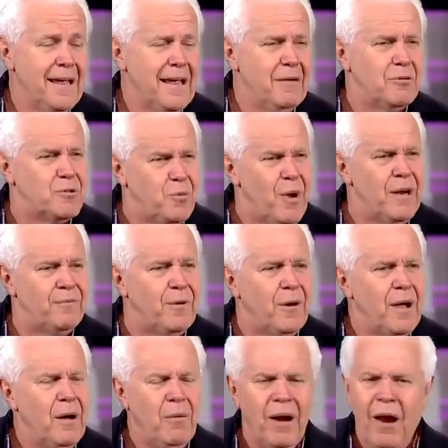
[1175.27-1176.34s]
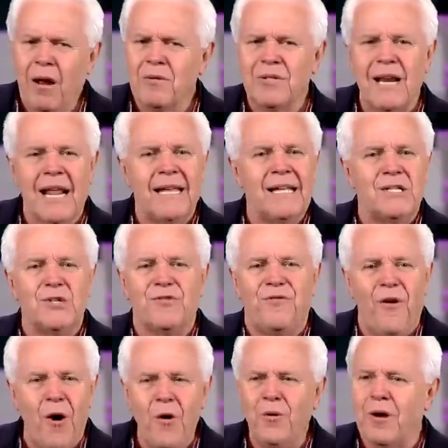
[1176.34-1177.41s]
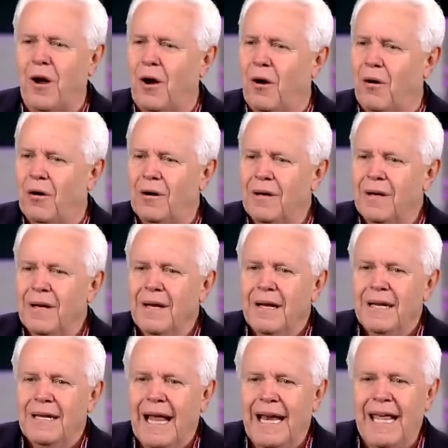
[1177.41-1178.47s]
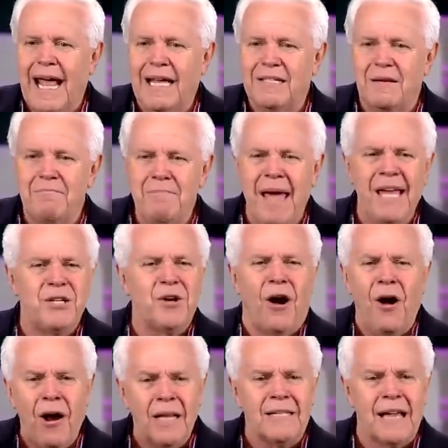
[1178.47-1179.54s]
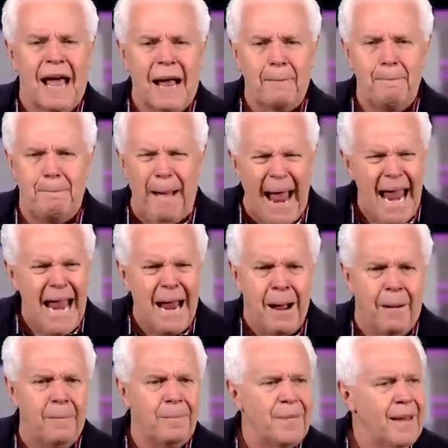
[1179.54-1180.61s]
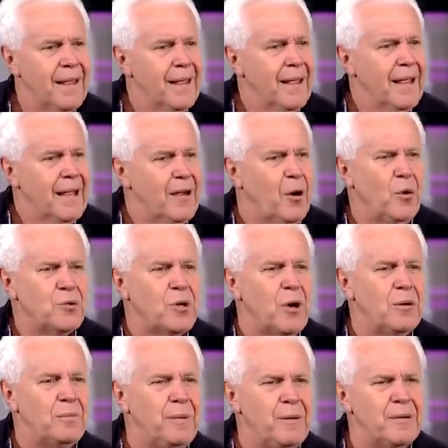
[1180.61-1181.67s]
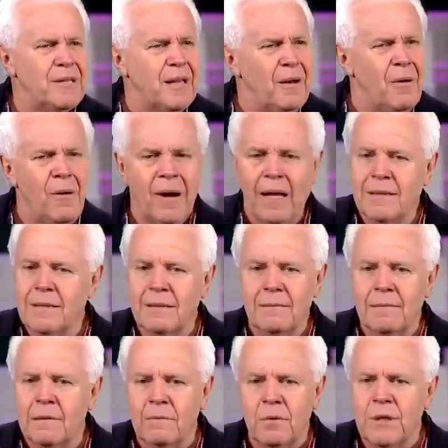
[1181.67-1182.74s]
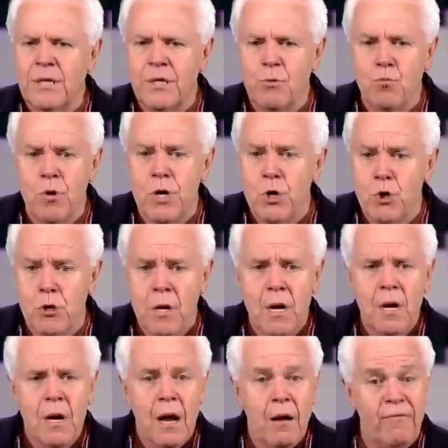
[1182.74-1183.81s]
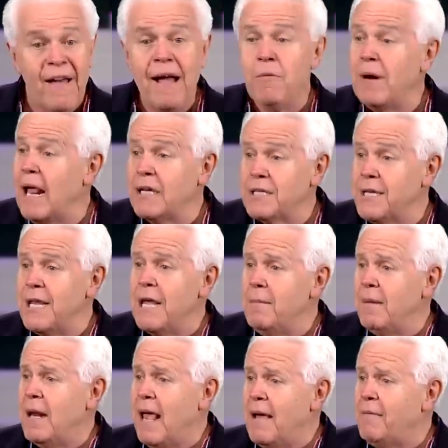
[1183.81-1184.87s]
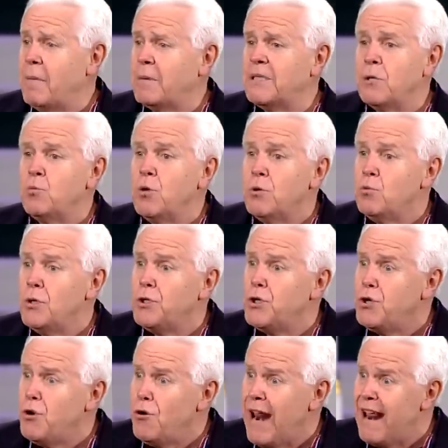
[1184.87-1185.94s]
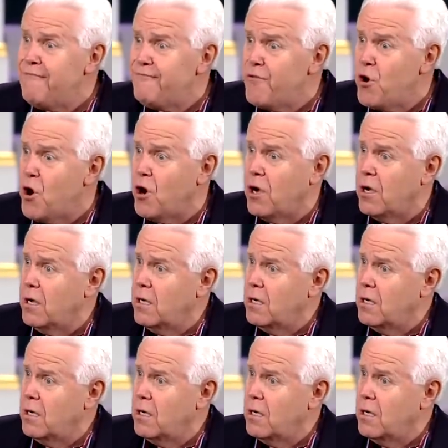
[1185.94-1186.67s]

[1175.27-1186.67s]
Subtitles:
It was wonderful. Well, all of a sudden, I get this phone call that he has a major heart attack. Bam! Goes home to be with the Lord. I said, what are you, in fact, when I see him in heaven, I'm going to say, what'd you do that for?